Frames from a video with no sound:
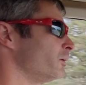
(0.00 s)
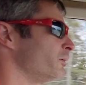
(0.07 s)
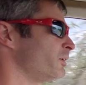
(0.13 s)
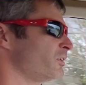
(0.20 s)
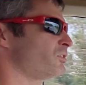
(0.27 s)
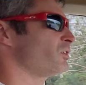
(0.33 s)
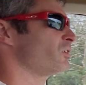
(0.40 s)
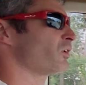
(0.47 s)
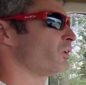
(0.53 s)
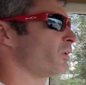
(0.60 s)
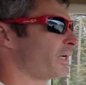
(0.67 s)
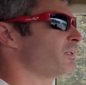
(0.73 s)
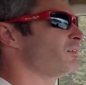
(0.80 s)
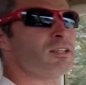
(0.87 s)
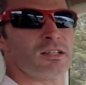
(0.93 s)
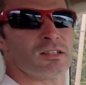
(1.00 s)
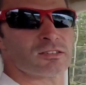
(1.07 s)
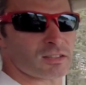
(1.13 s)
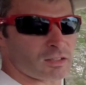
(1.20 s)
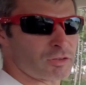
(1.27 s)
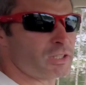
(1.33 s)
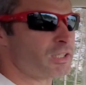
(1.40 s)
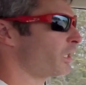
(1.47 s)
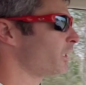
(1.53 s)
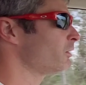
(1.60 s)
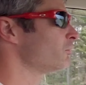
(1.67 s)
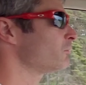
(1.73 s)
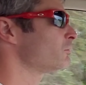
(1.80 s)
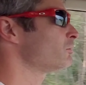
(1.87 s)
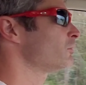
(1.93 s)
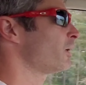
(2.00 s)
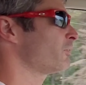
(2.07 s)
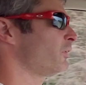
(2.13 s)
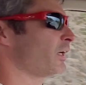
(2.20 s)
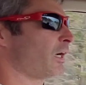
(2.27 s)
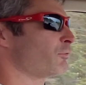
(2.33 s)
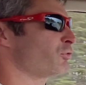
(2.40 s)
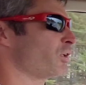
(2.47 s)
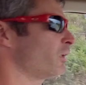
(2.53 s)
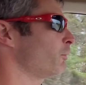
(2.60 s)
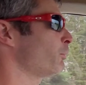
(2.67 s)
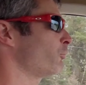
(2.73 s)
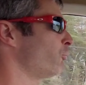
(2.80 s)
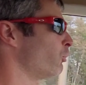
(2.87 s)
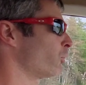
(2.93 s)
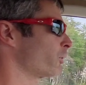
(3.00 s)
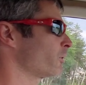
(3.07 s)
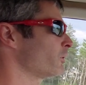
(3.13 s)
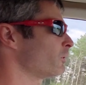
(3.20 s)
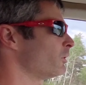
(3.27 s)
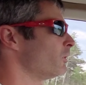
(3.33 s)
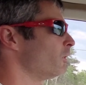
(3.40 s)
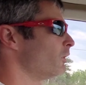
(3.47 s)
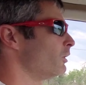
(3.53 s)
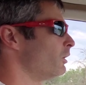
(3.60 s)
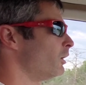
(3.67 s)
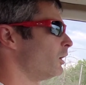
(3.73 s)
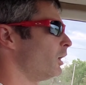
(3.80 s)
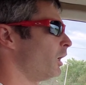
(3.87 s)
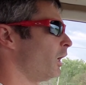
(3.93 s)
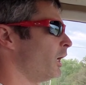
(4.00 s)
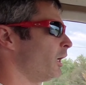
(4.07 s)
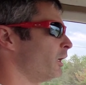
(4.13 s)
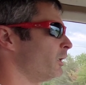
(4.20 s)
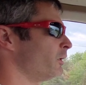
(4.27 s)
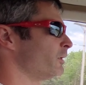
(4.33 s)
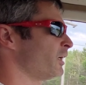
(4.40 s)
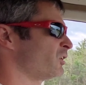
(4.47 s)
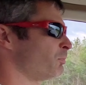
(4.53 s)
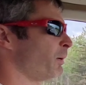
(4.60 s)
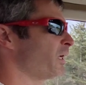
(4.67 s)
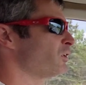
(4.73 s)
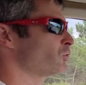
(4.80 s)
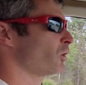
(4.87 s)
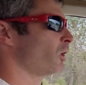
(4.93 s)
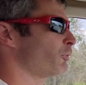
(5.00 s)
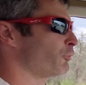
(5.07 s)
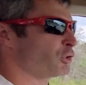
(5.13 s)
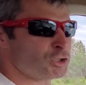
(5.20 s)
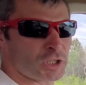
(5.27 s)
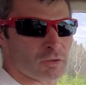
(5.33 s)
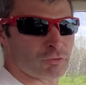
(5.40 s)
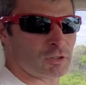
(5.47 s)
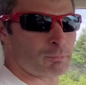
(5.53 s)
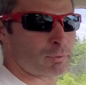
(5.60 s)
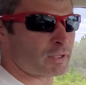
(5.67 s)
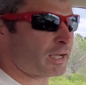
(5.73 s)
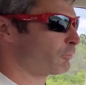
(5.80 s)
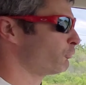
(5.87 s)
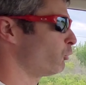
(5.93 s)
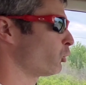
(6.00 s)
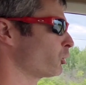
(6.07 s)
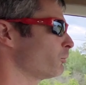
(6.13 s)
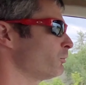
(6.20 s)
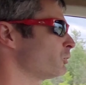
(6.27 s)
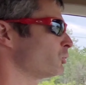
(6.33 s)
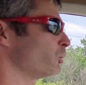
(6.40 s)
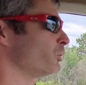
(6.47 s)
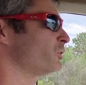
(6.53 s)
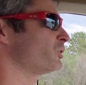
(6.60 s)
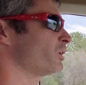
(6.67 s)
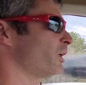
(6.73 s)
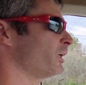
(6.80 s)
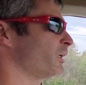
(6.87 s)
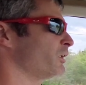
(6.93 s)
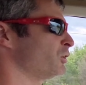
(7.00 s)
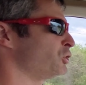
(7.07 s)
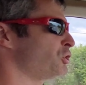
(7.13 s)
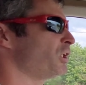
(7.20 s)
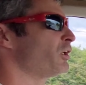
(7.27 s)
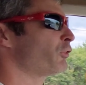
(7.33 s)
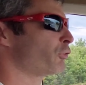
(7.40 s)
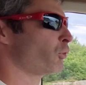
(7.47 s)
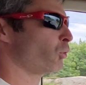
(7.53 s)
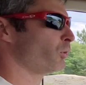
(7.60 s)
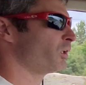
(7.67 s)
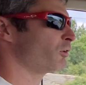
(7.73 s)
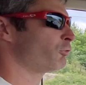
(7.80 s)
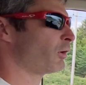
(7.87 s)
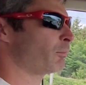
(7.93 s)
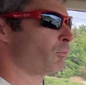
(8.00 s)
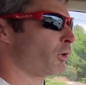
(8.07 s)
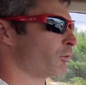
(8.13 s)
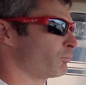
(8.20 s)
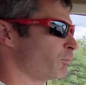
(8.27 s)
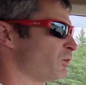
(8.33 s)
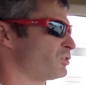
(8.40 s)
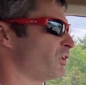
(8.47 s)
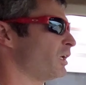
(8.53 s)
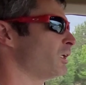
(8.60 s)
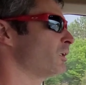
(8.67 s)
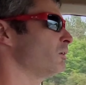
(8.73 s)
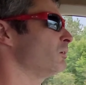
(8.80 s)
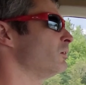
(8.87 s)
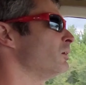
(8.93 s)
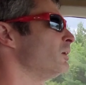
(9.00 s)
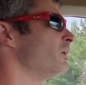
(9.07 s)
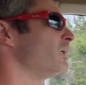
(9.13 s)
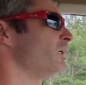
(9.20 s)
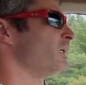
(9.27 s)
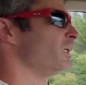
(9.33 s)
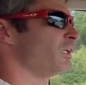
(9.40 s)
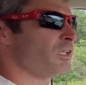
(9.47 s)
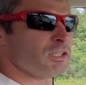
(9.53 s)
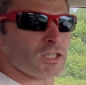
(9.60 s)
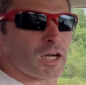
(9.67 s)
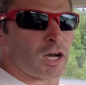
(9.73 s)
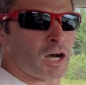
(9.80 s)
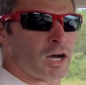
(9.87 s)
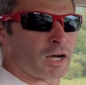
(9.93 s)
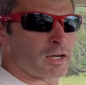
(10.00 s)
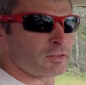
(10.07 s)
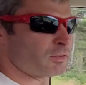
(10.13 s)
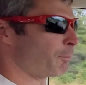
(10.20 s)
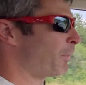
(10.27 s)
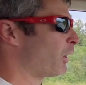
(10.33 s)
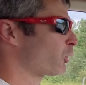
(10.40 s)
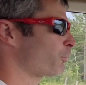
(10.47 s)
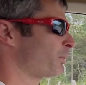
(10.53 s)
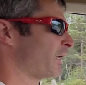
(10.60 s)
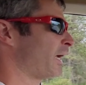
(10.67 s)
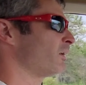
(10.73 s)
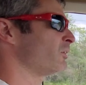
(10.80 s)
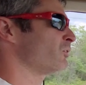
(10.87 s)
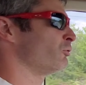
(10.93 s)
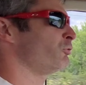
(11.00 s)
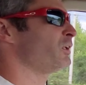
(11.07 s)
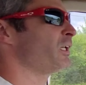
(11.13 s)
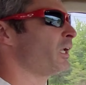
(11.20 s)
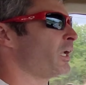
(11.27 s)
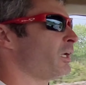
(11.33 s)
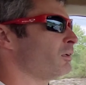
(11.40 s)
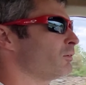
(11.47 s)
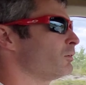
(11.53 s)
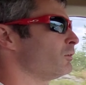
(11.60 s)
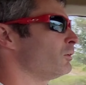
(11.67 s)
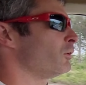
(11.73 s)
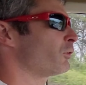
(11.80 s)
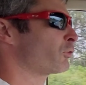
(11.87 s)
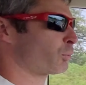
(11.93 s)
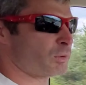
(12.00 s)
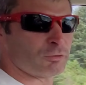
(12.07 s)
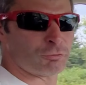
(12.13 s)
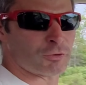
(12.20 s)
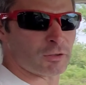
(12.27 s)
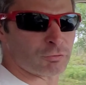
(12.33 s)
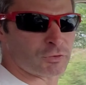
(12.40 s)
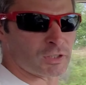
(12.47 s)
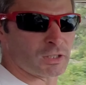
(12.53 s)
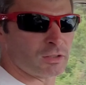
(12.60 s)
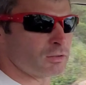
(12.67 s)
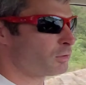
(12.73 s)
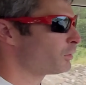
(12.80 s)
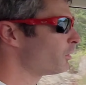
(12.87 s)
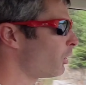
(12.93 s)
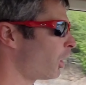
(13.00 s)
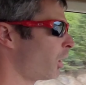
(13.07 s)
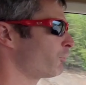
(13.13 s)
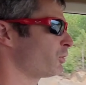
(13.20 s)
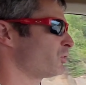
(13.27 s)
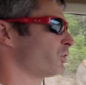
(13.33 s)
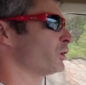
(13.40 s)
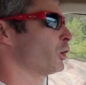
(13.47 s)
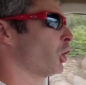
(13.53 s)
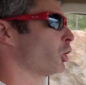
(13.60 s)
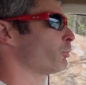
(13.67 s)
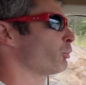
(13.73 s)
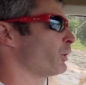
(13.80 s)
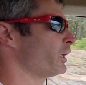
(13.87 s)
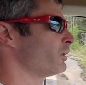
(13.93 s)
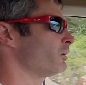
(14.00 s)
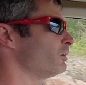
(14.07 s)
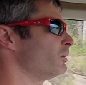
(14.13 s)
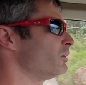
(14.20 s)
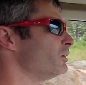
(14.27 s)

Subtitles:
this is a 1978. I think I've said it before. It's based of a Chevy platform, so it's a G30 if I'm not mistaken. The power plant is a V8 350, obviously carbureted,